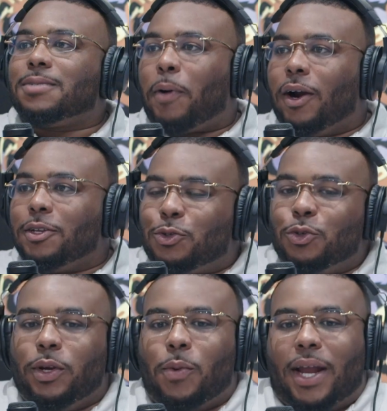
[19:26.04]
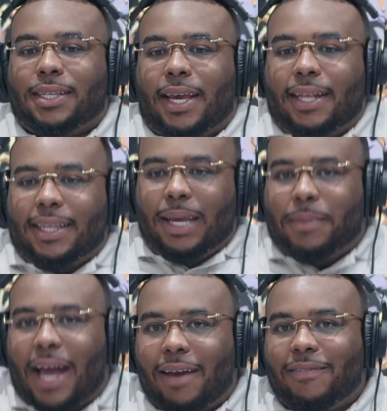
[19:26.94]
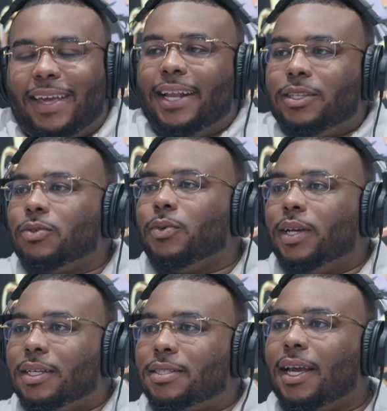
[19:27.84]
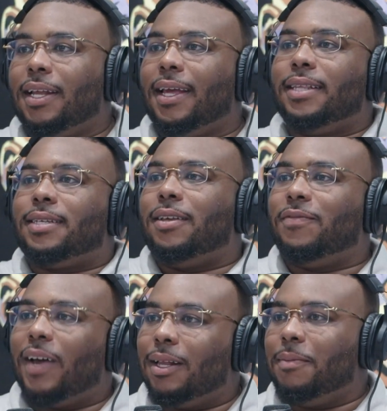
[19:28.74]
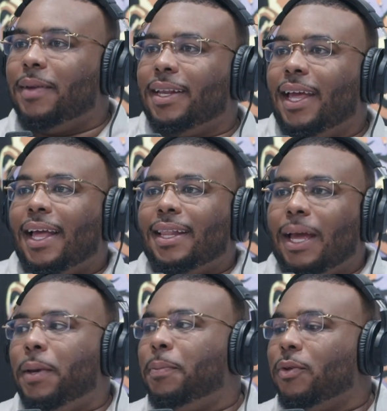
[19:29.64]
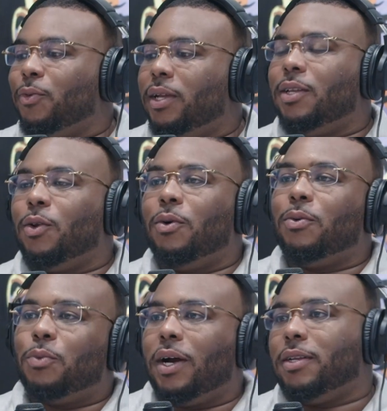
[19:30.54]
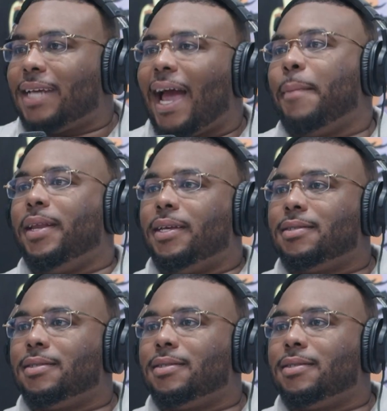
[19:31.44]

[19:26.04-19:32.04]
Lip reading: is part 2. We want to take a deep dive into real estate, into development. Let people really know what time it